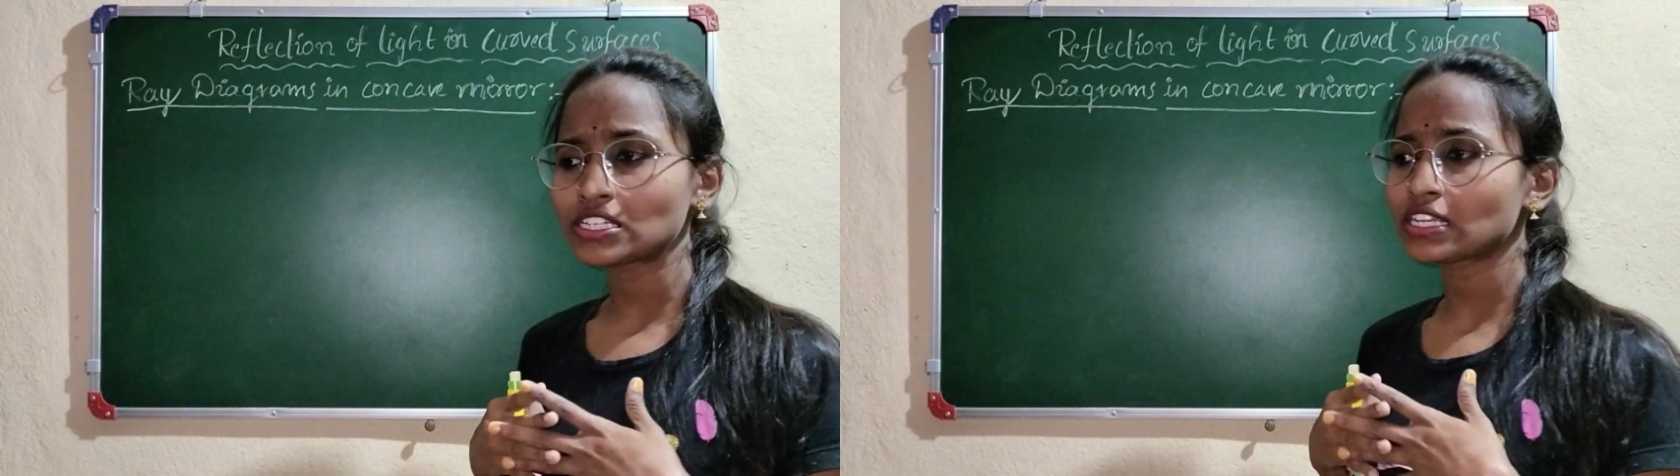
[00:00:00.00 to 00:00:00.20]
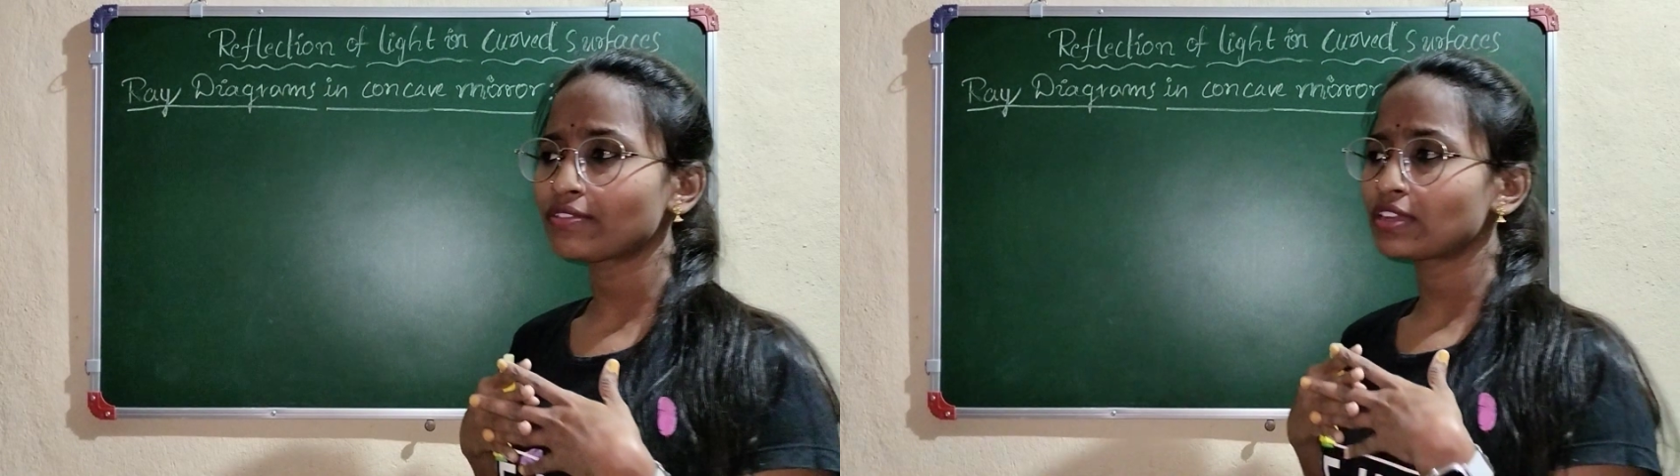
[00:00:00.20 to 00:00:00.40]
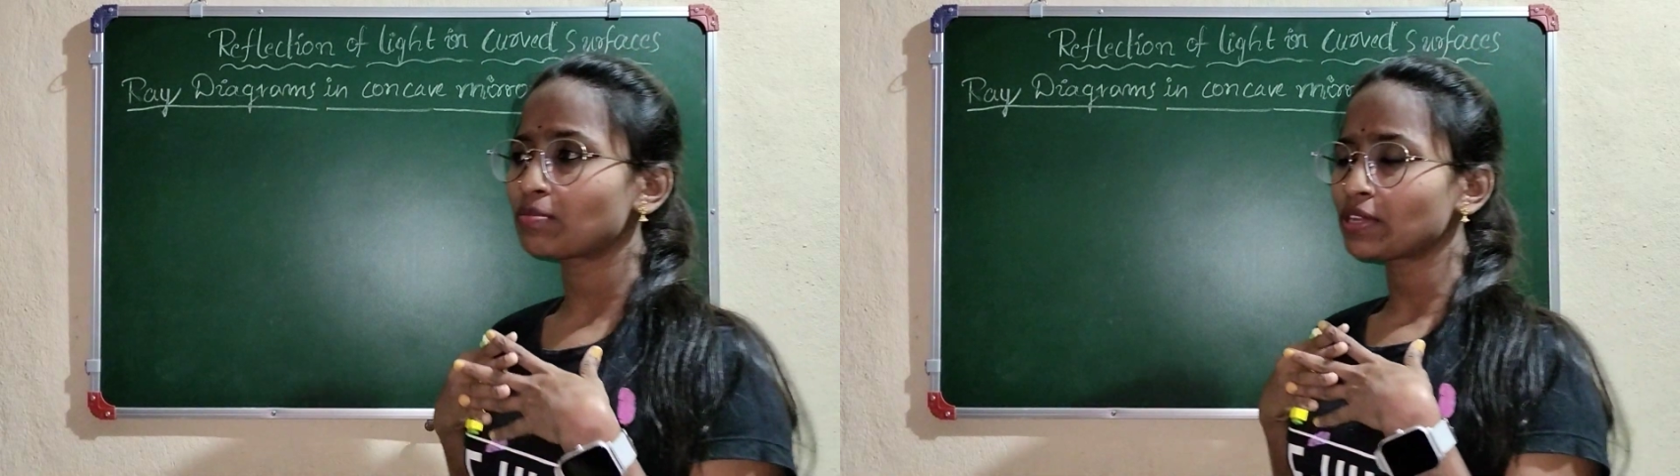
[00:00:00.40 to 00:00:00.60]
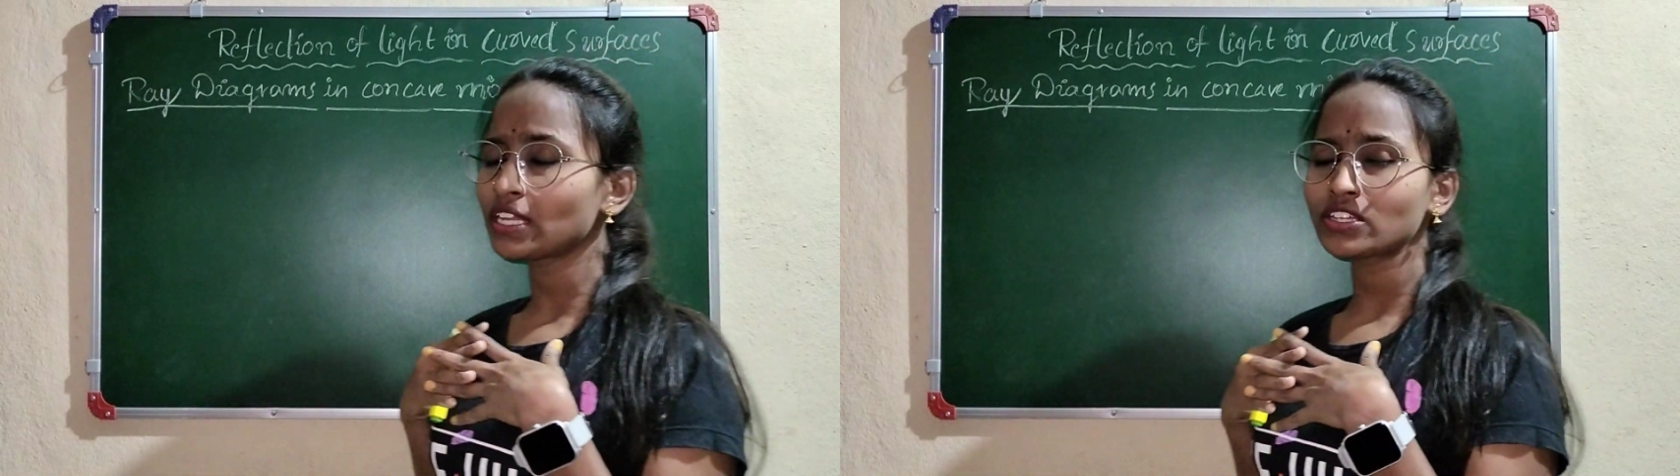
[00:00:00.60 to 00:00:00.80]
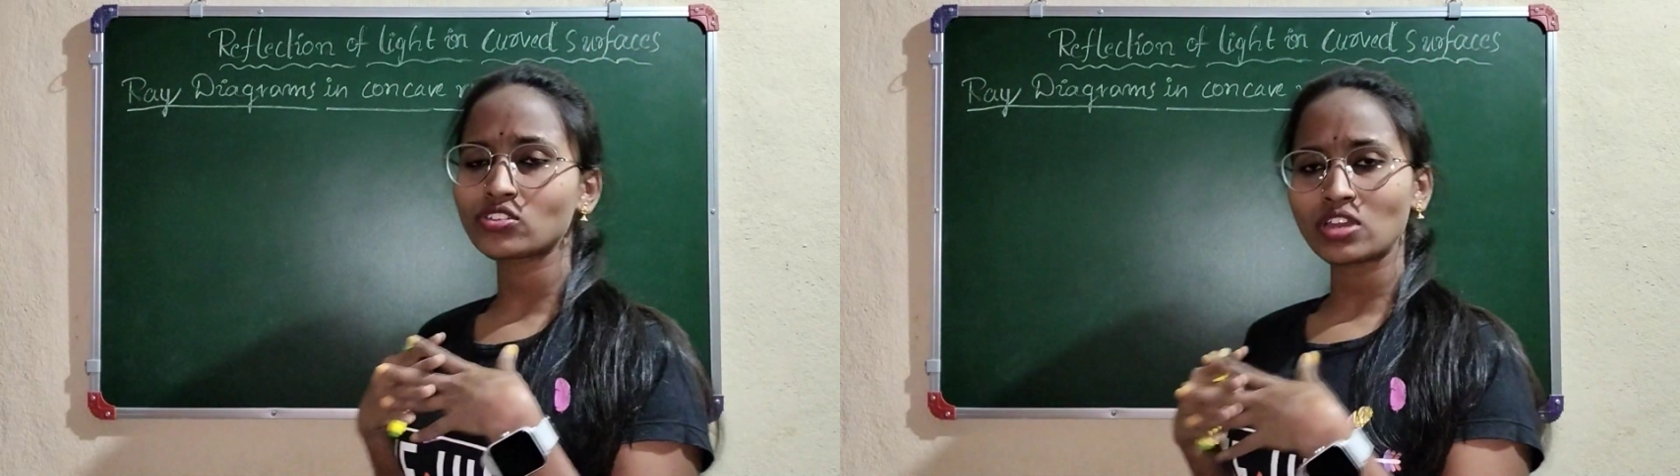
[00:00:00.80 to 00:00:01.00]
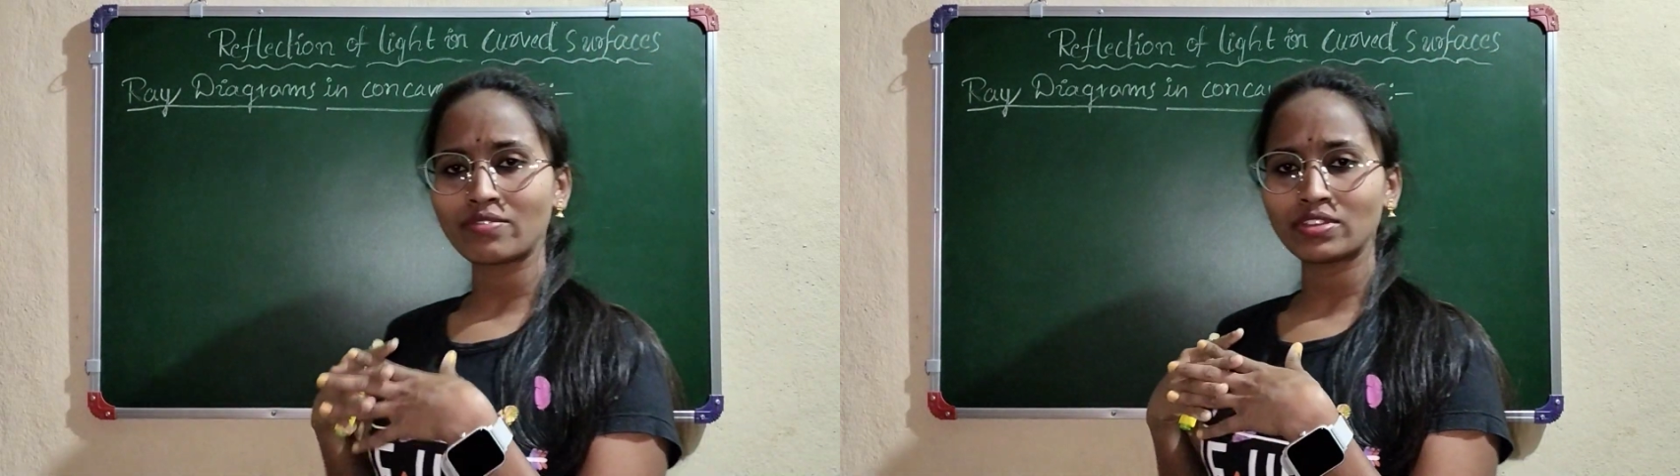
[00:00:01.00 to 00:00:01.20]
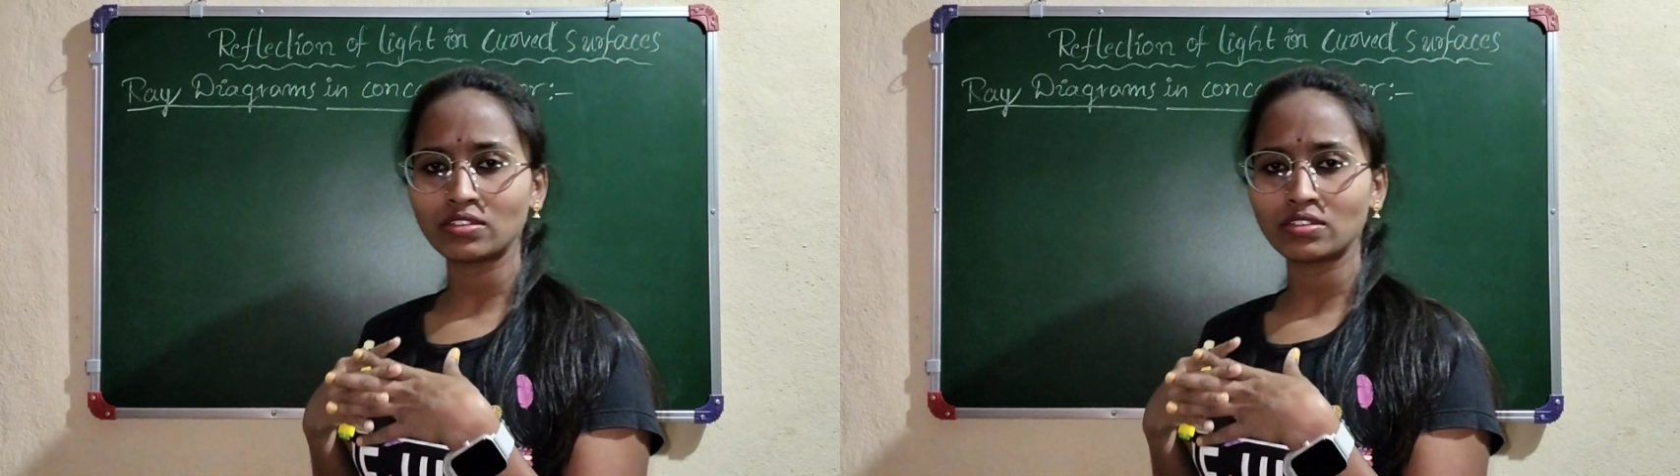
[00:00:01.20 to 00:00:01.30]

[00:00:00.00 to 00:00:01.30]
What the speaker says: ray will be travel,